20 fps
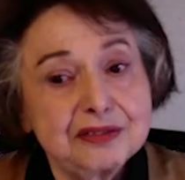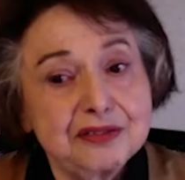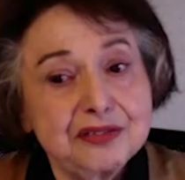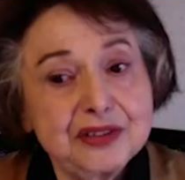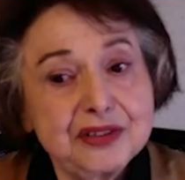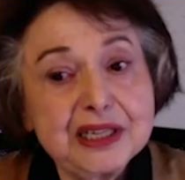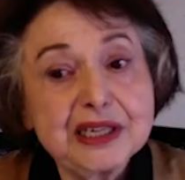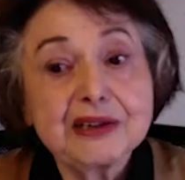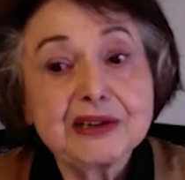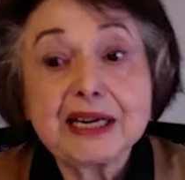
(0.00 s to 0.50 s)

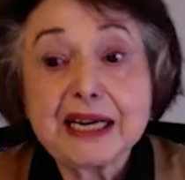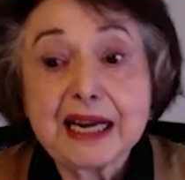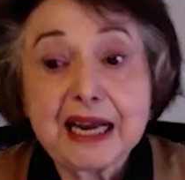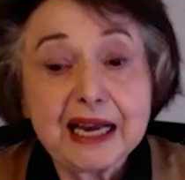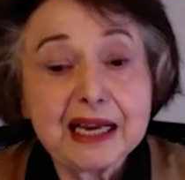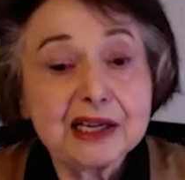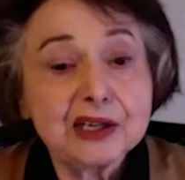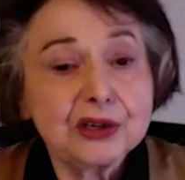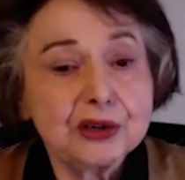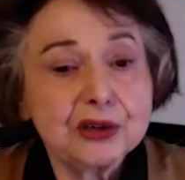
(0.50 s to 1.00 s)
Fear and
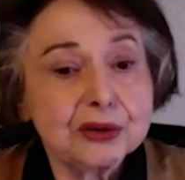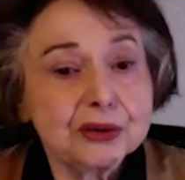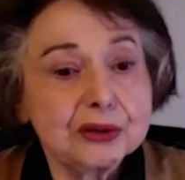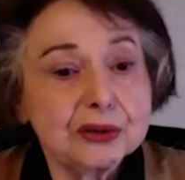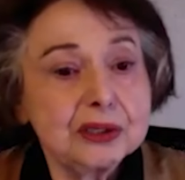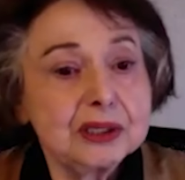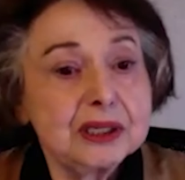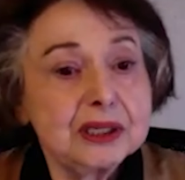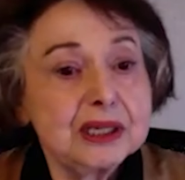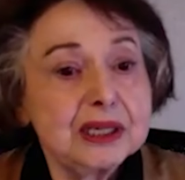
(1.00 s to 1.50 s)
anger
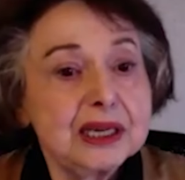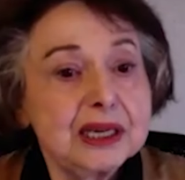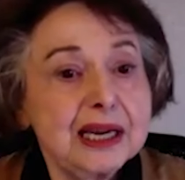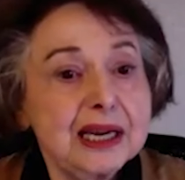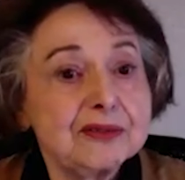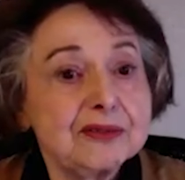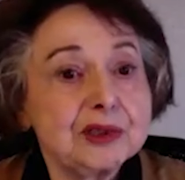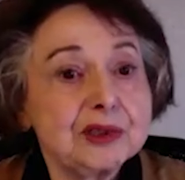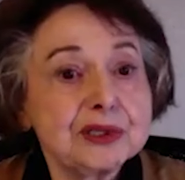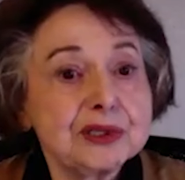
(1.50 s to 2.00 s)

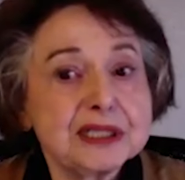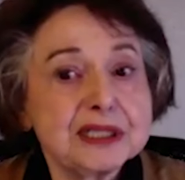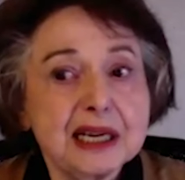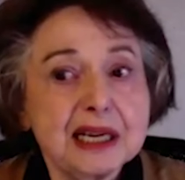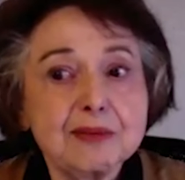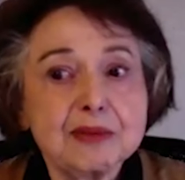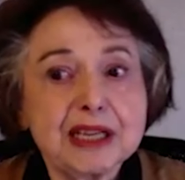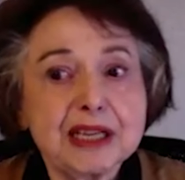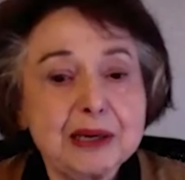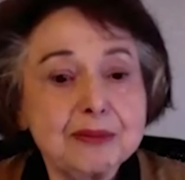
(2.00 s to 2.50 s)
have the
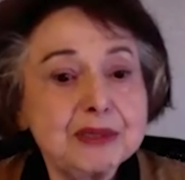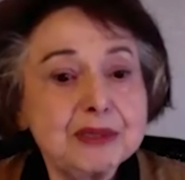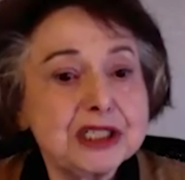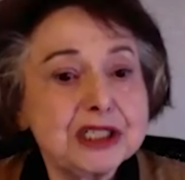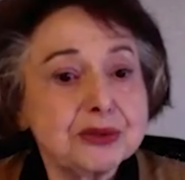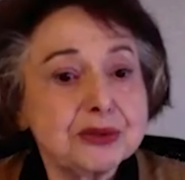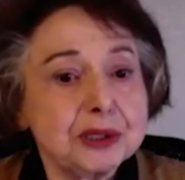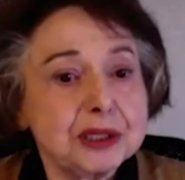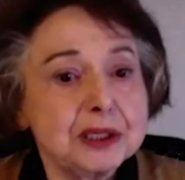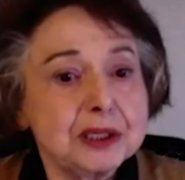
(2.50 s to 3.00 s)
same
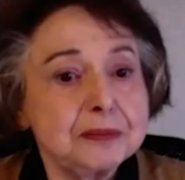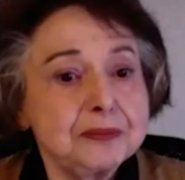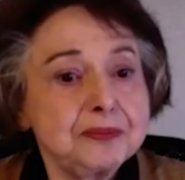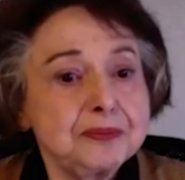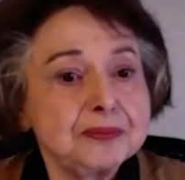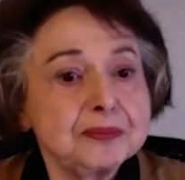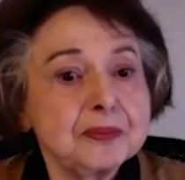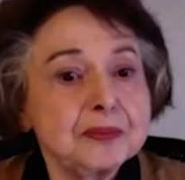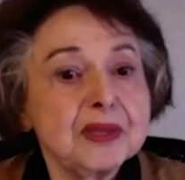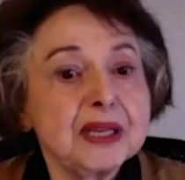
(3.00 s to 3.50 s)
chemistry.
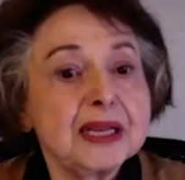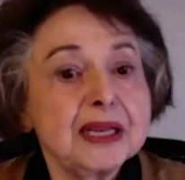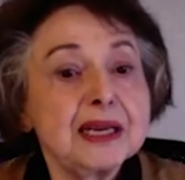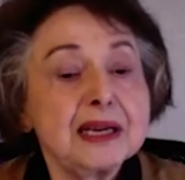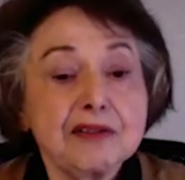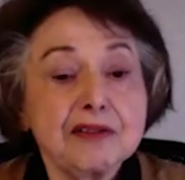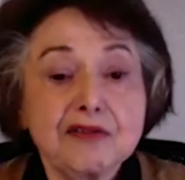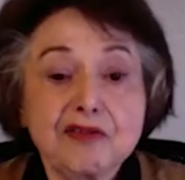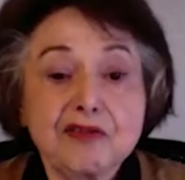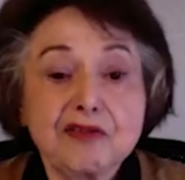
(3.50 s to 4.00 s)

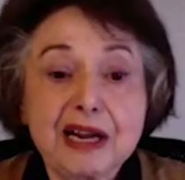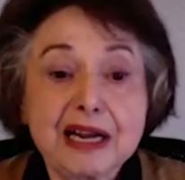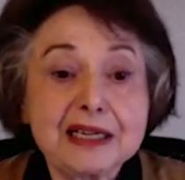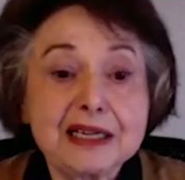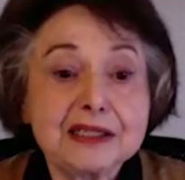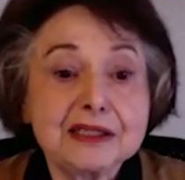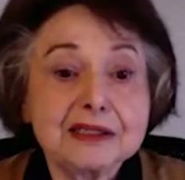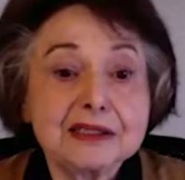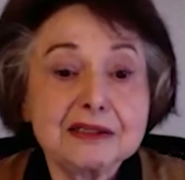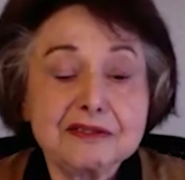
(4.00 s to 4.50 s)

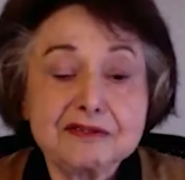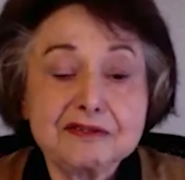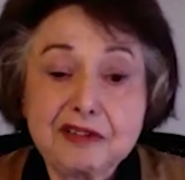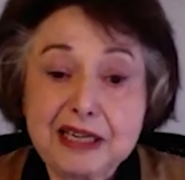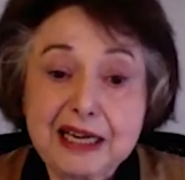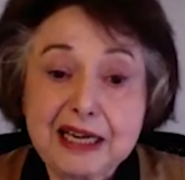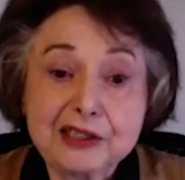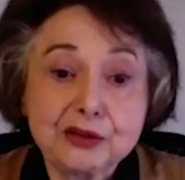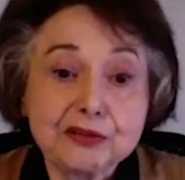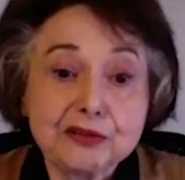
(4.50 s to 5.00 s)

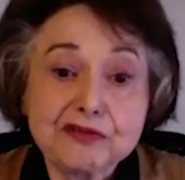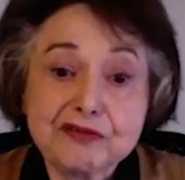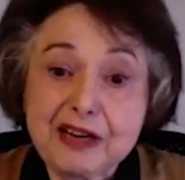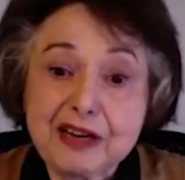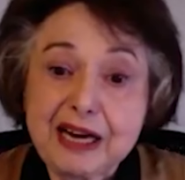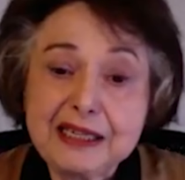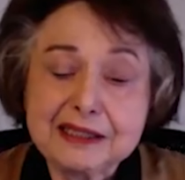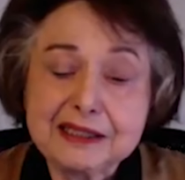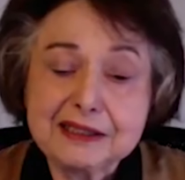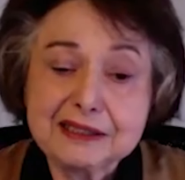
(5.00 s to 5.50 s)
Flight or
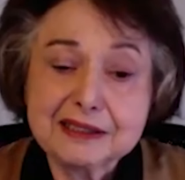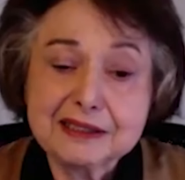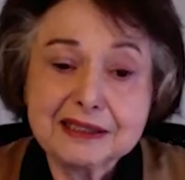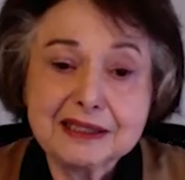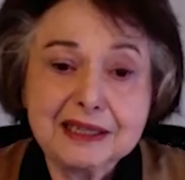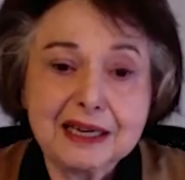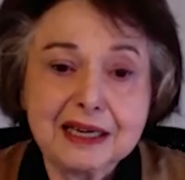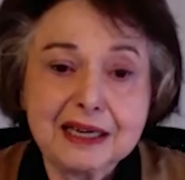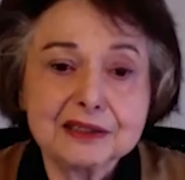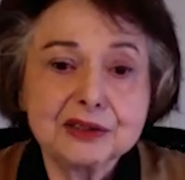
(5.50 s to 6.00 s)
fight
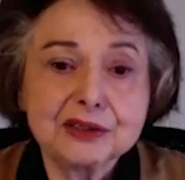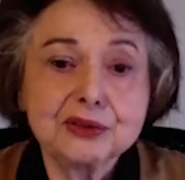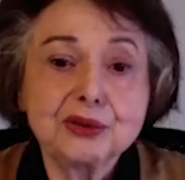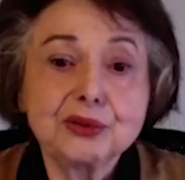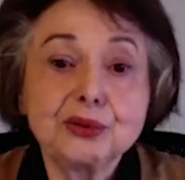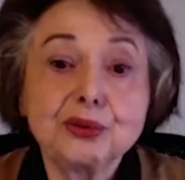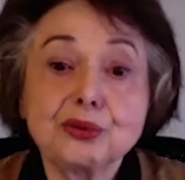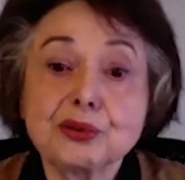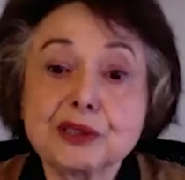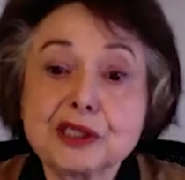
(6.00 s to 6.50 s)
are
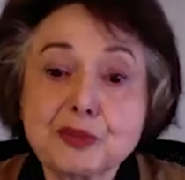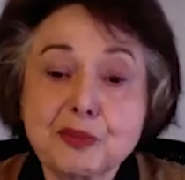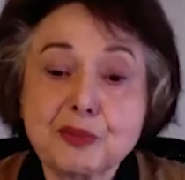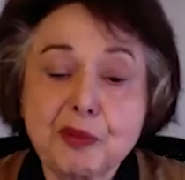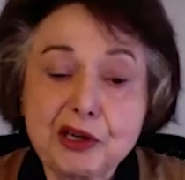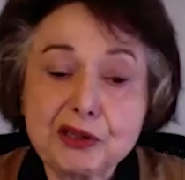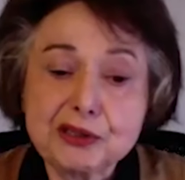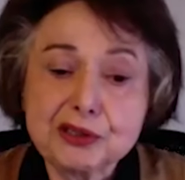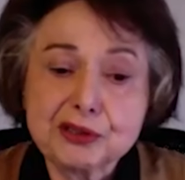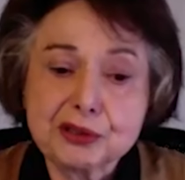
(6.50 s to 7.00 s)
two
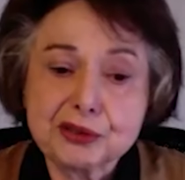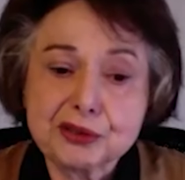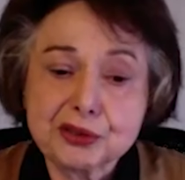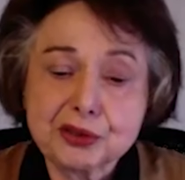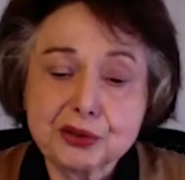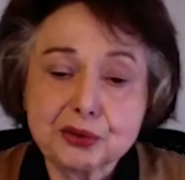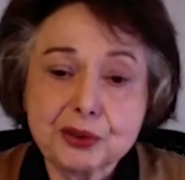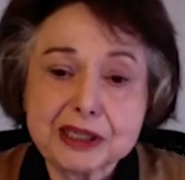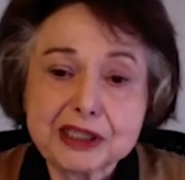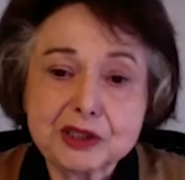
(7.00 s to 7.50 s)
responses
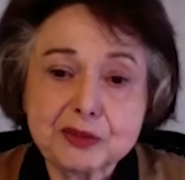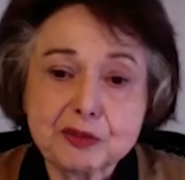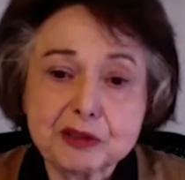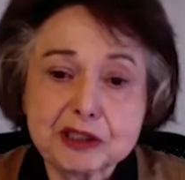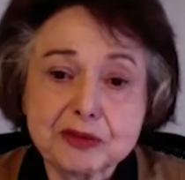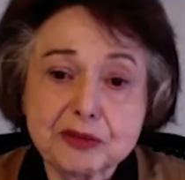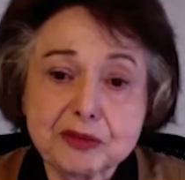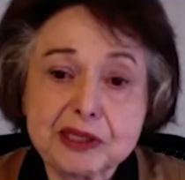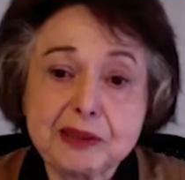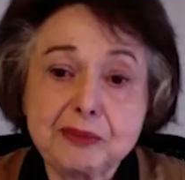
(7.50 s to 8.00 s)
to
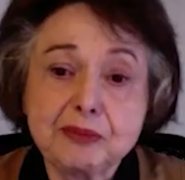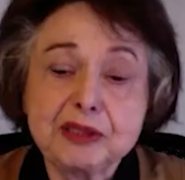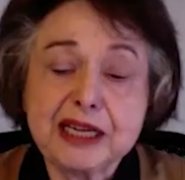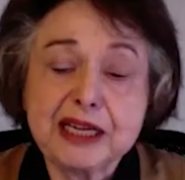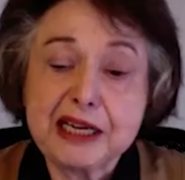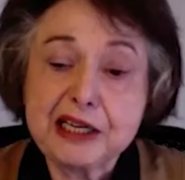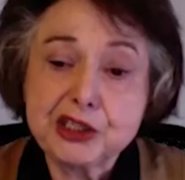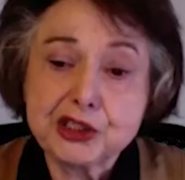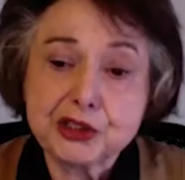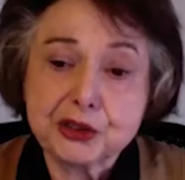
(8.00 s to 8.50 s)
extreme
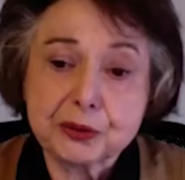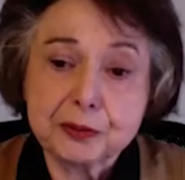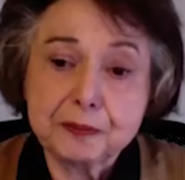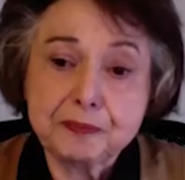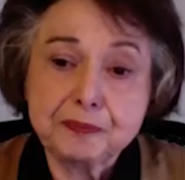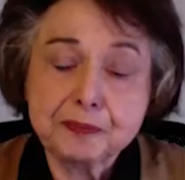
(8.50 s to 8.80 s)
danger.